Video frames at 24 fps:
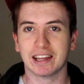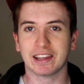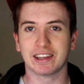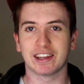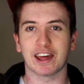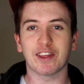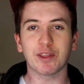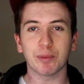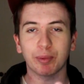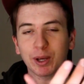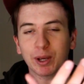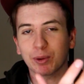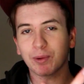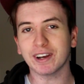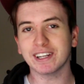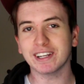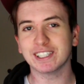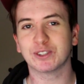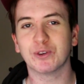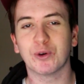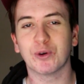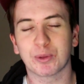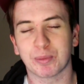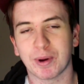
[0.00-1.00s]
The other big one
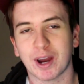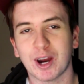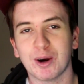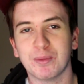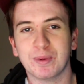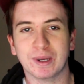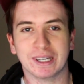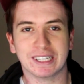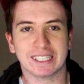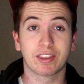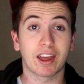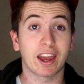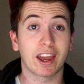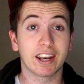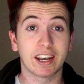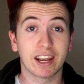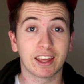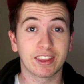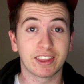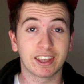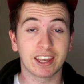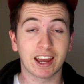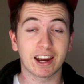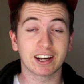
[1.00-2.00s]
is North Melbourne. They are
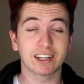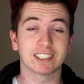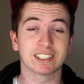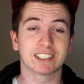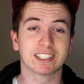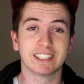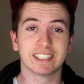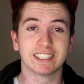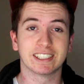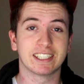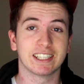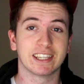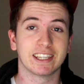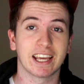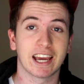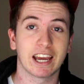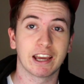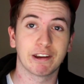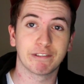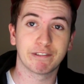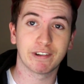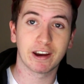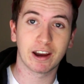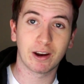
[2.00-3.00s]
now the youngest list in the
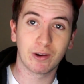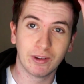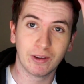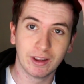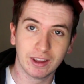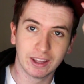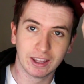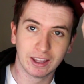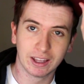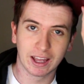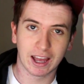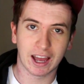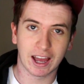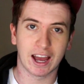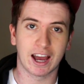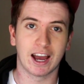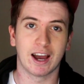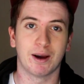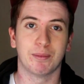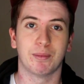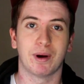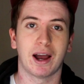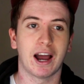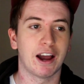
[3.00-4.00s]
AFL.
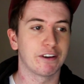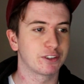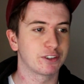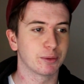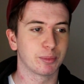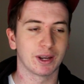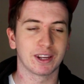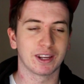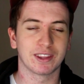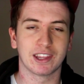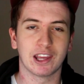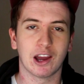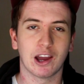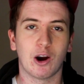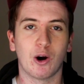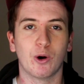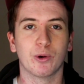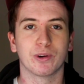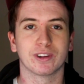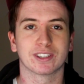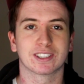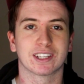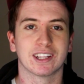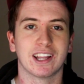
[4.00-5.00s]
After being the
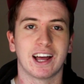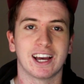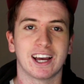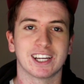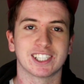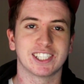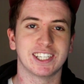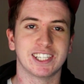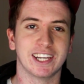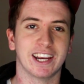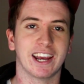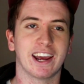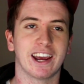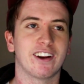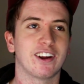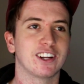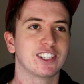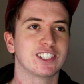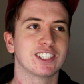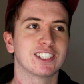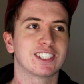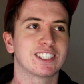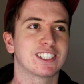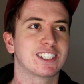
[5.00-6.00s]
oldest last year, and I
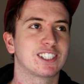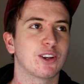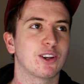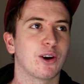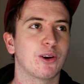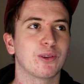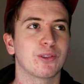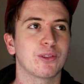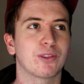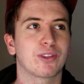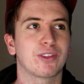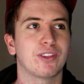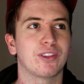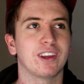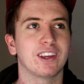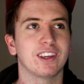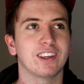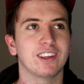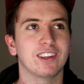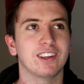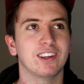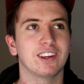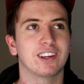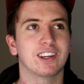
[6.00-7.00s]
just don't
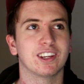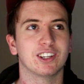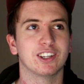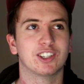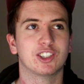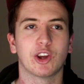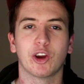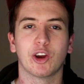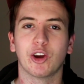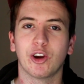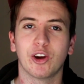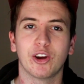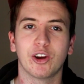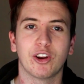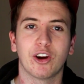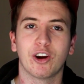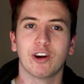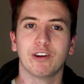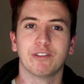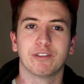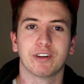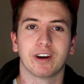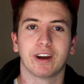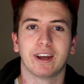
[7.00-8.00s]
think you can turn
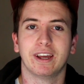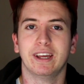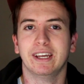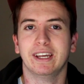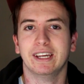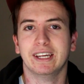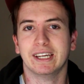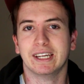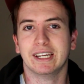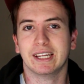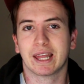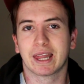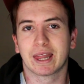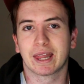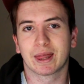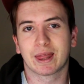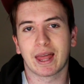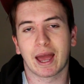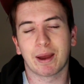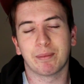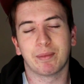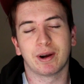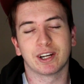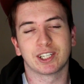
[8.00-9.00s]
over
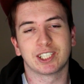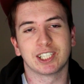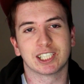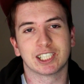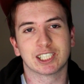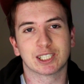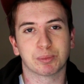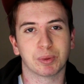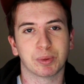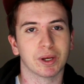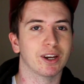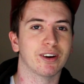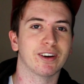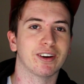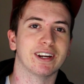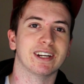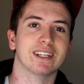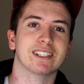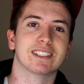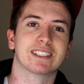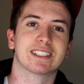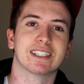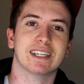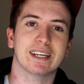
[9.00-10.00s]
that much
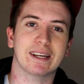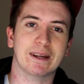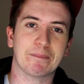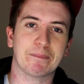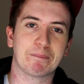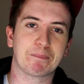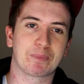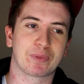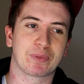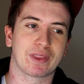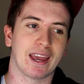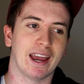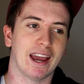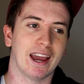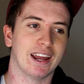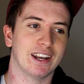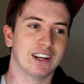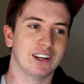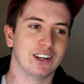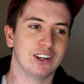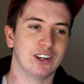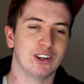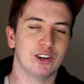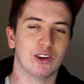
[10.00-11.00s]
experience
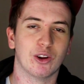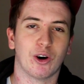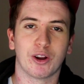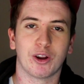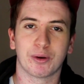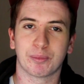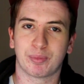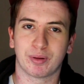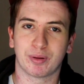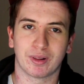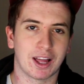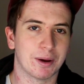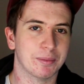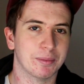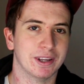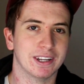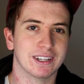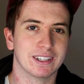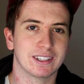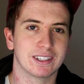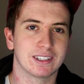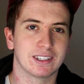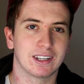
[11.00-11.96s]
and not plummet.